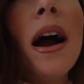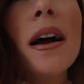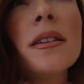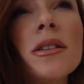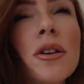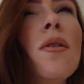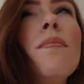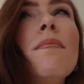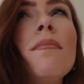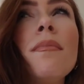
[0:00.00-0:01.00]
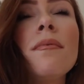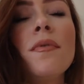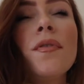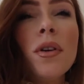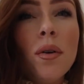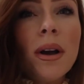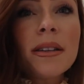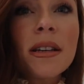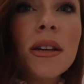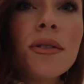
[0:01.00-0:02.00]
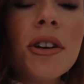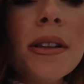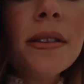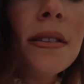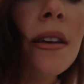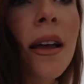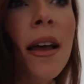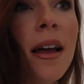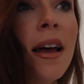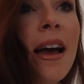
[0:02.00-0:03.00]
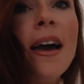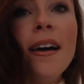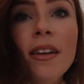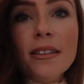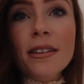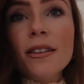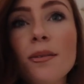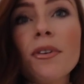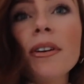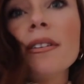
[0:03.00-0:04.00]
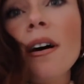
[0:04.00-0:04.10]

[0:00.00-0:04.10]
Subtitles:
are some few exclusions. And that's it, so I'm gonna